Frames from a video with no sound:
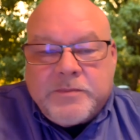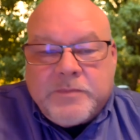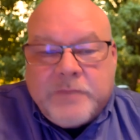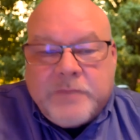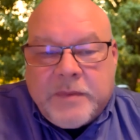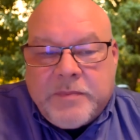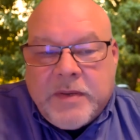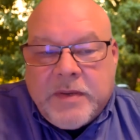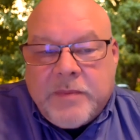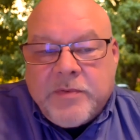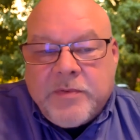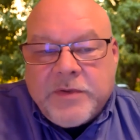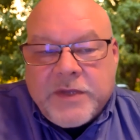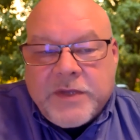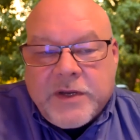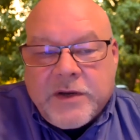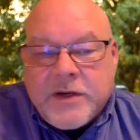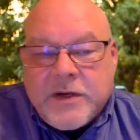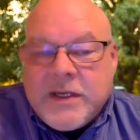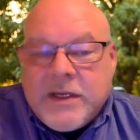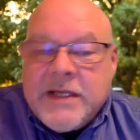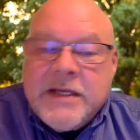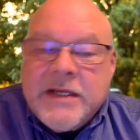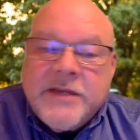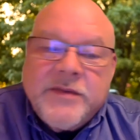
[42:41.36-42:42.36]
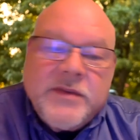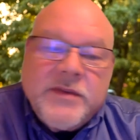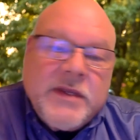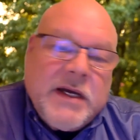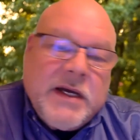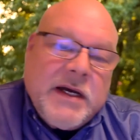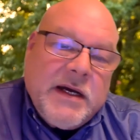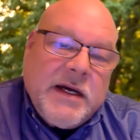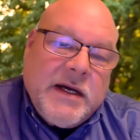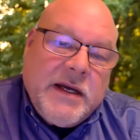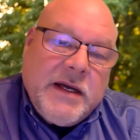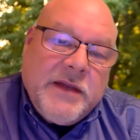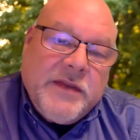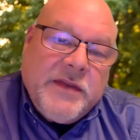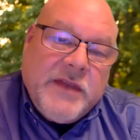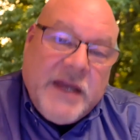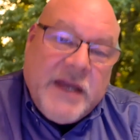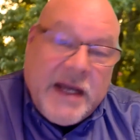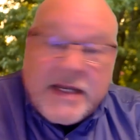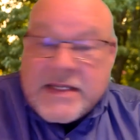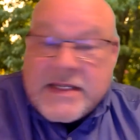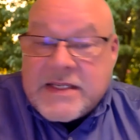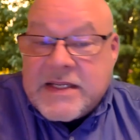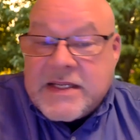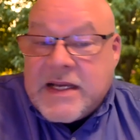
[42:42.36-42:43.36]
people there. Uh, the
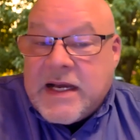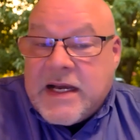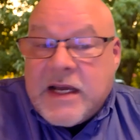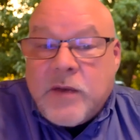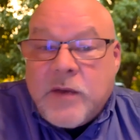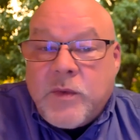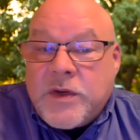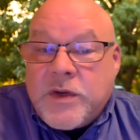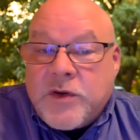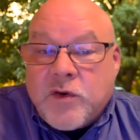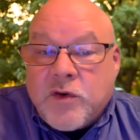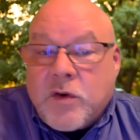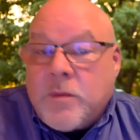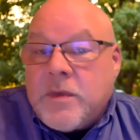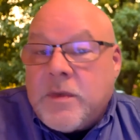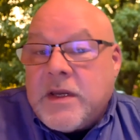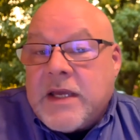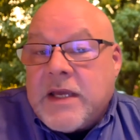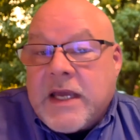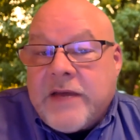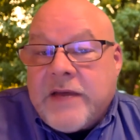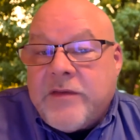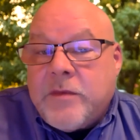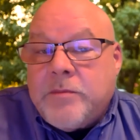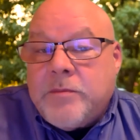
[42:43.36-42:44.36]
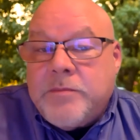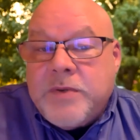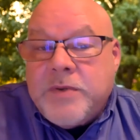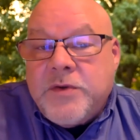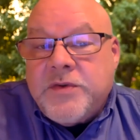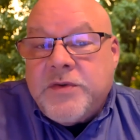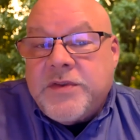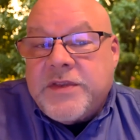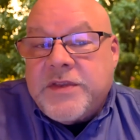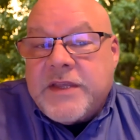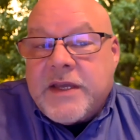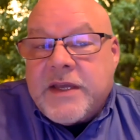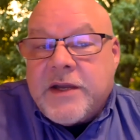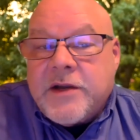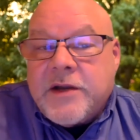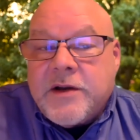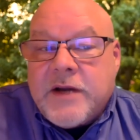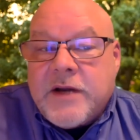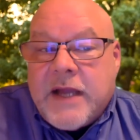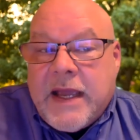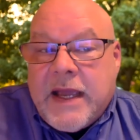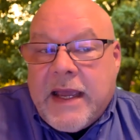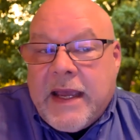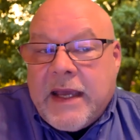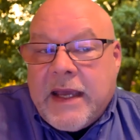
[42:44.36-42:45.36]
ICI, we normally have a booth
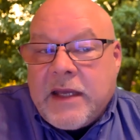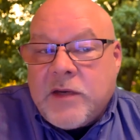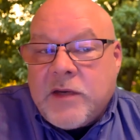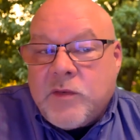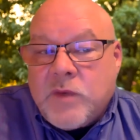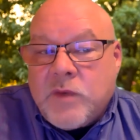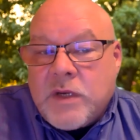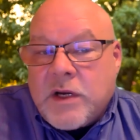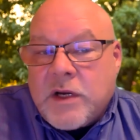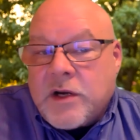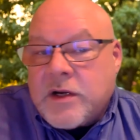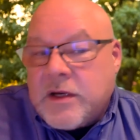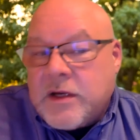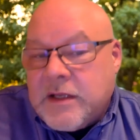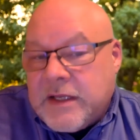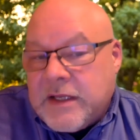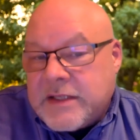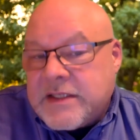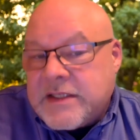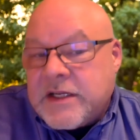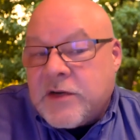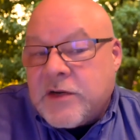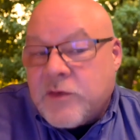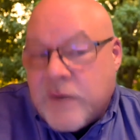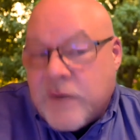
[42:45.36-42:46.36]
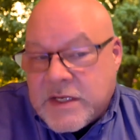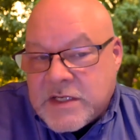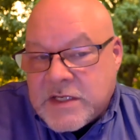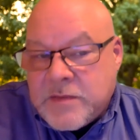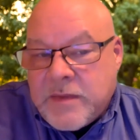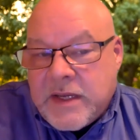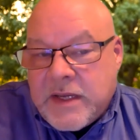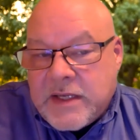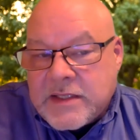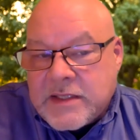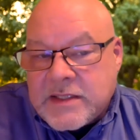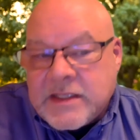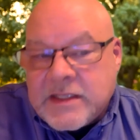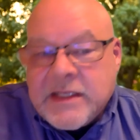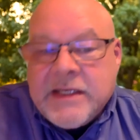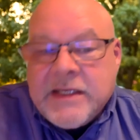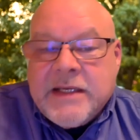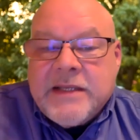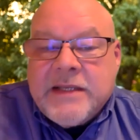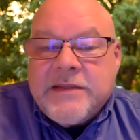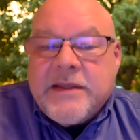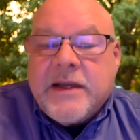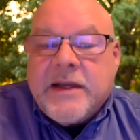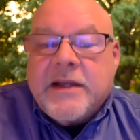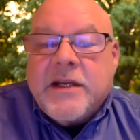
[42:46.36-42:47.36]
there and we are collecting resumes
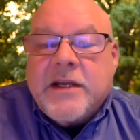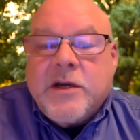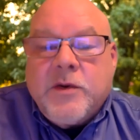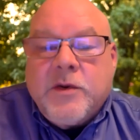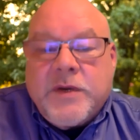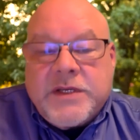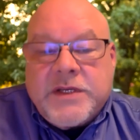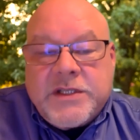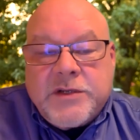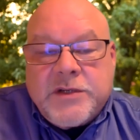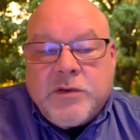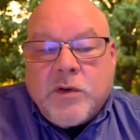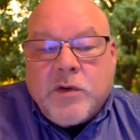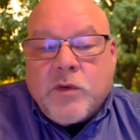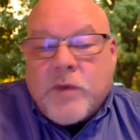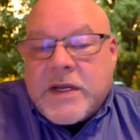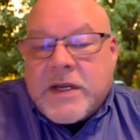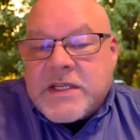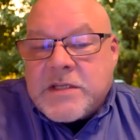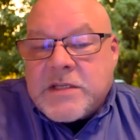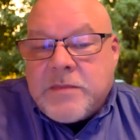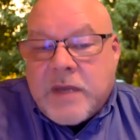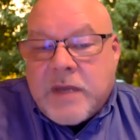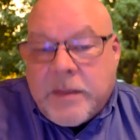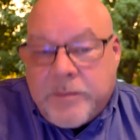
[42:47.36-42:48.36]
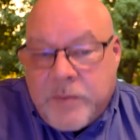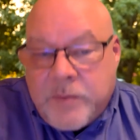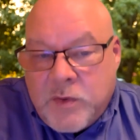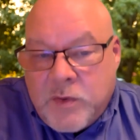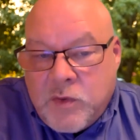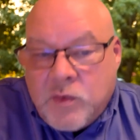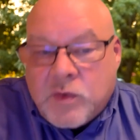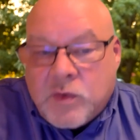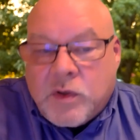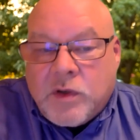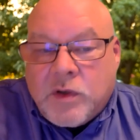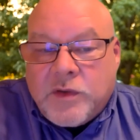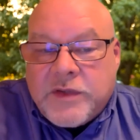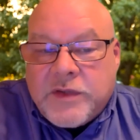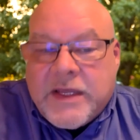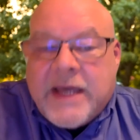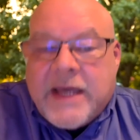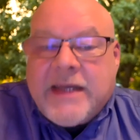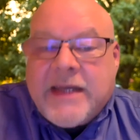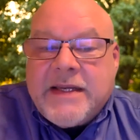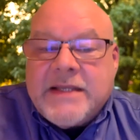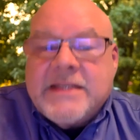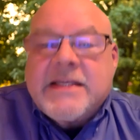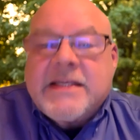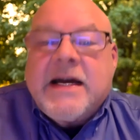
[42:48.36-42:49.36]
that go into a resume pool that
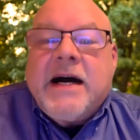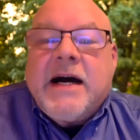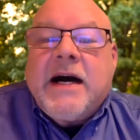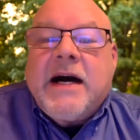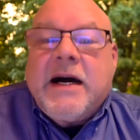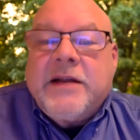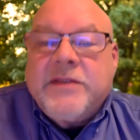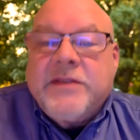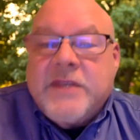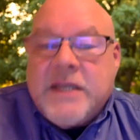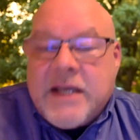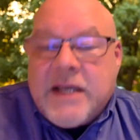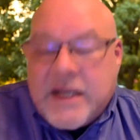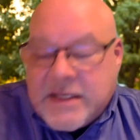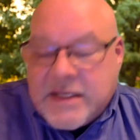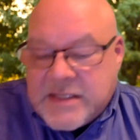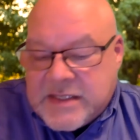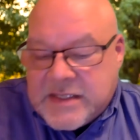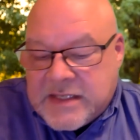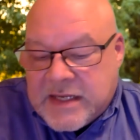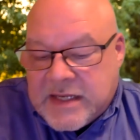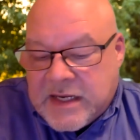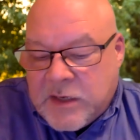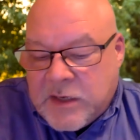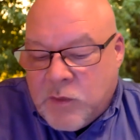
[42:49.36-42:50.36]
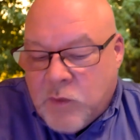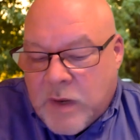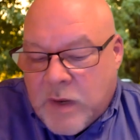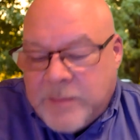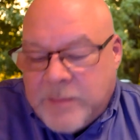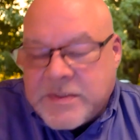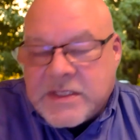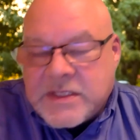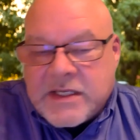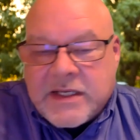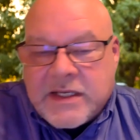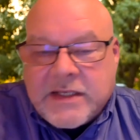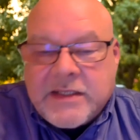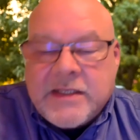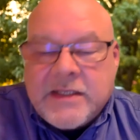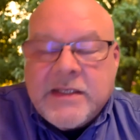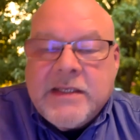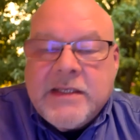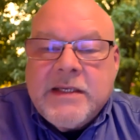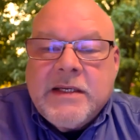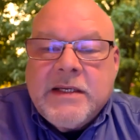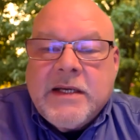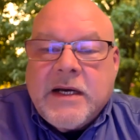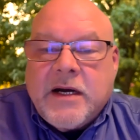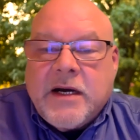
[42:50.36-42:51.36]
is on the ICI website
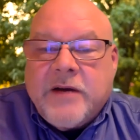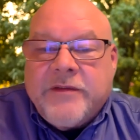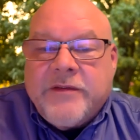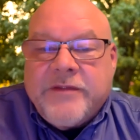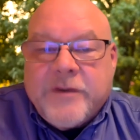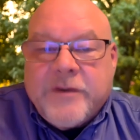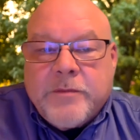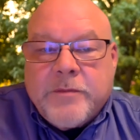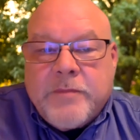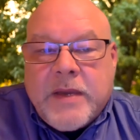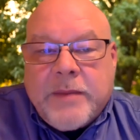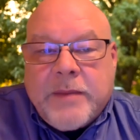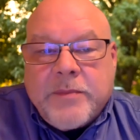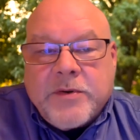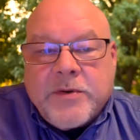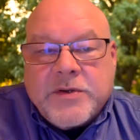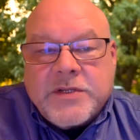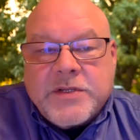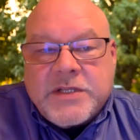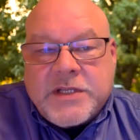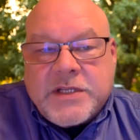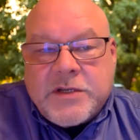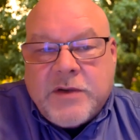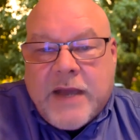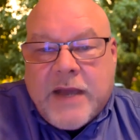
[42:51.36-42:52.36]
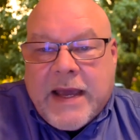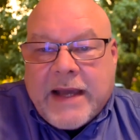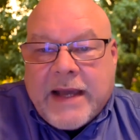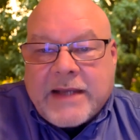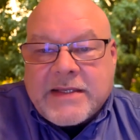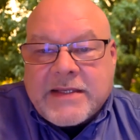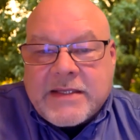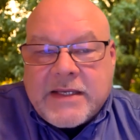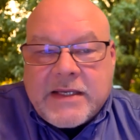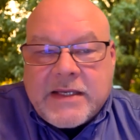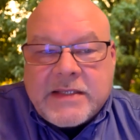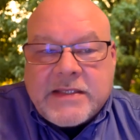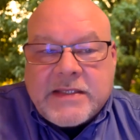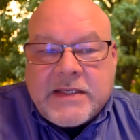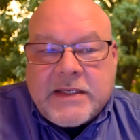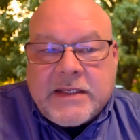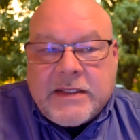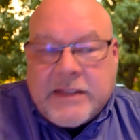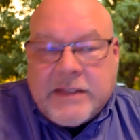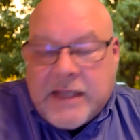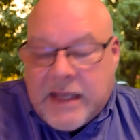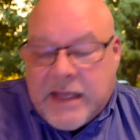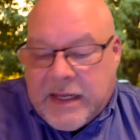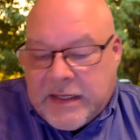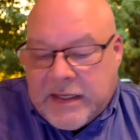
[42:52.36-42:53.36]
uh, for members to access
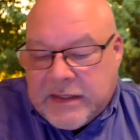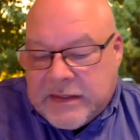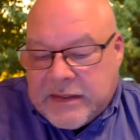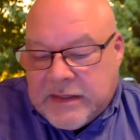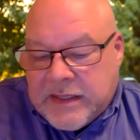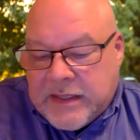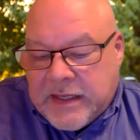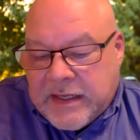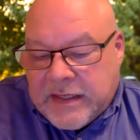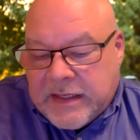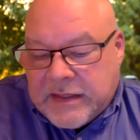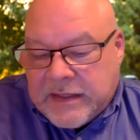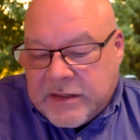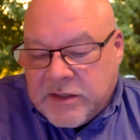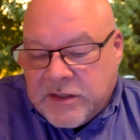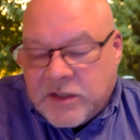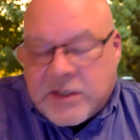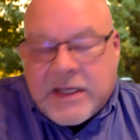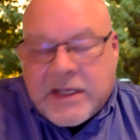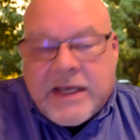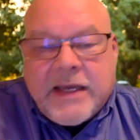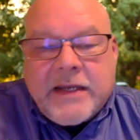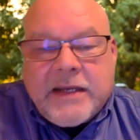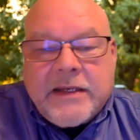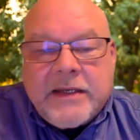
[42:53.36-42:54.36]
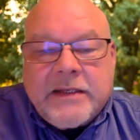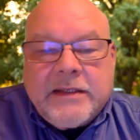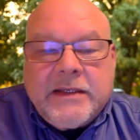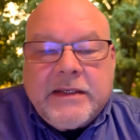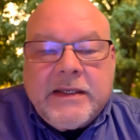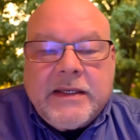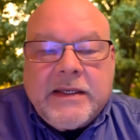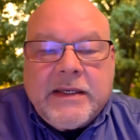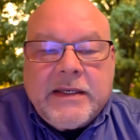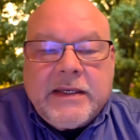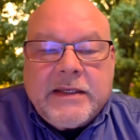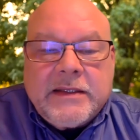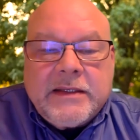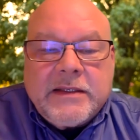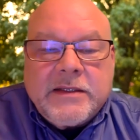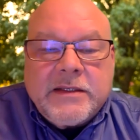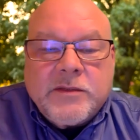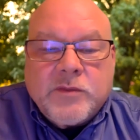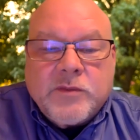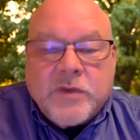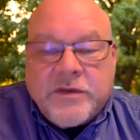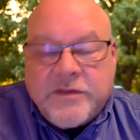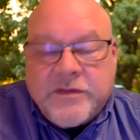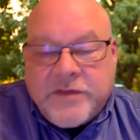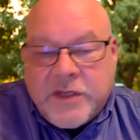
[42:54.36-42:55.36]
and, and, and look at and, and
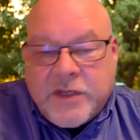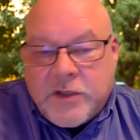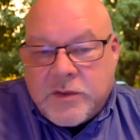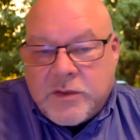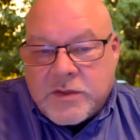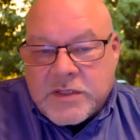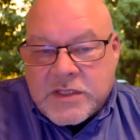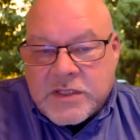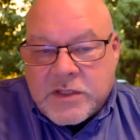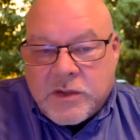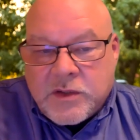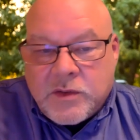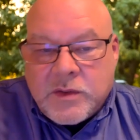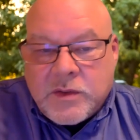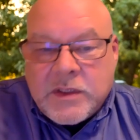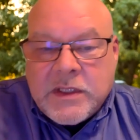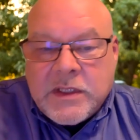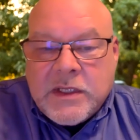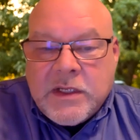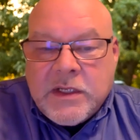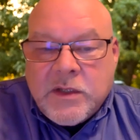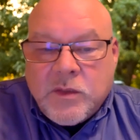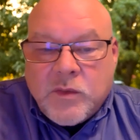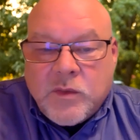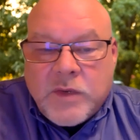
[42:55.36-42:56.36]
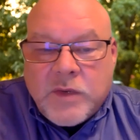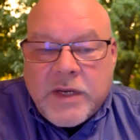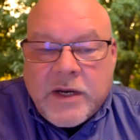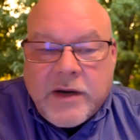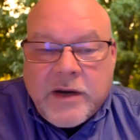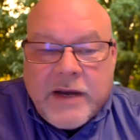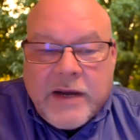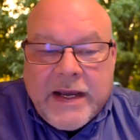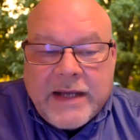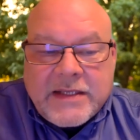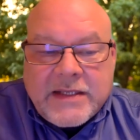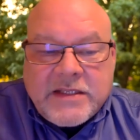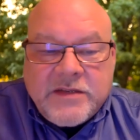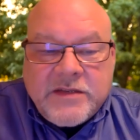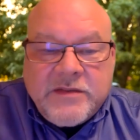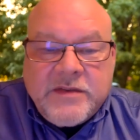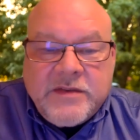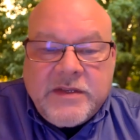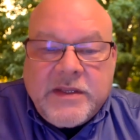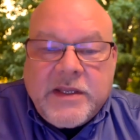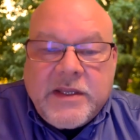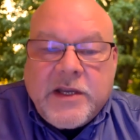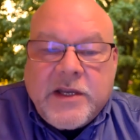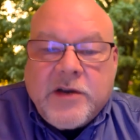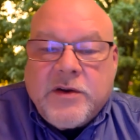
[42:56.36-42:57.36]
review. So we are active
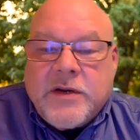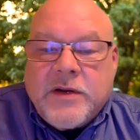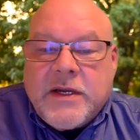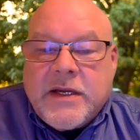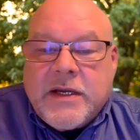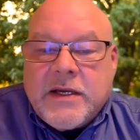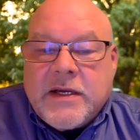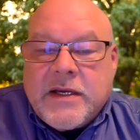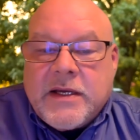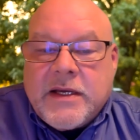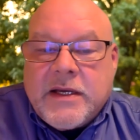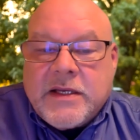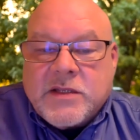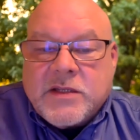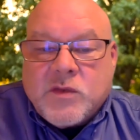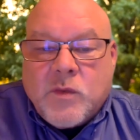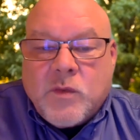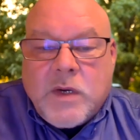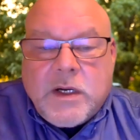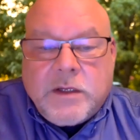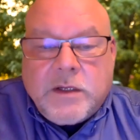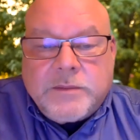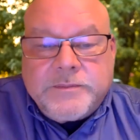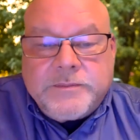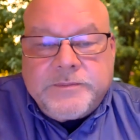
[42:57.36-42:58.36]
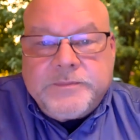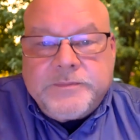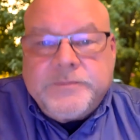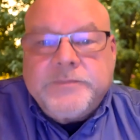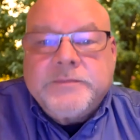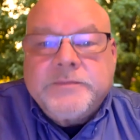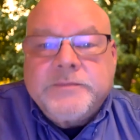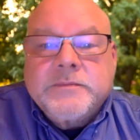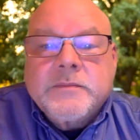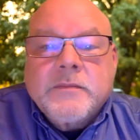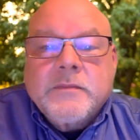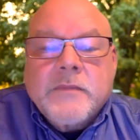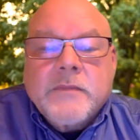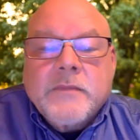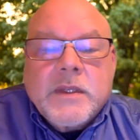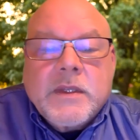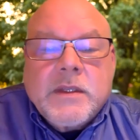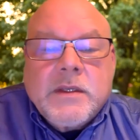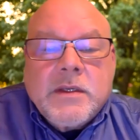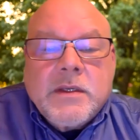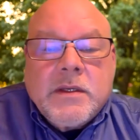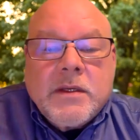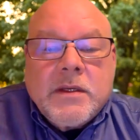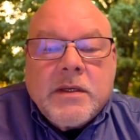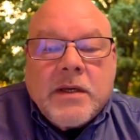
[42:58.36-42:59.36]
in there uh, as well.
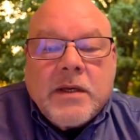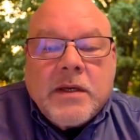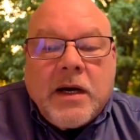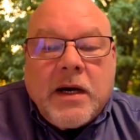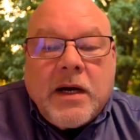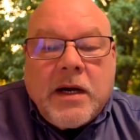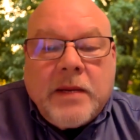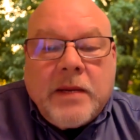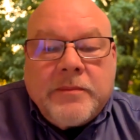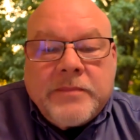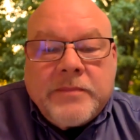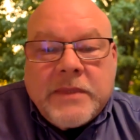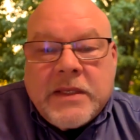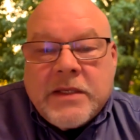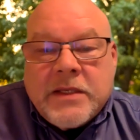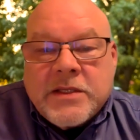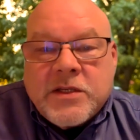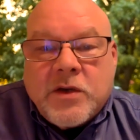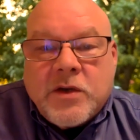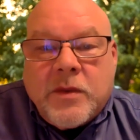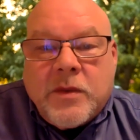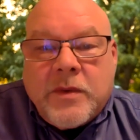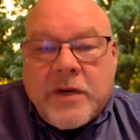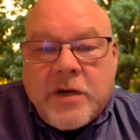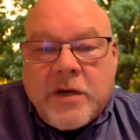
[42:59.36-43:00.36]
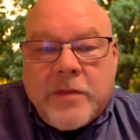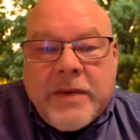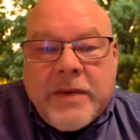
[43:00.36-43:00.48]
Um, so I want to go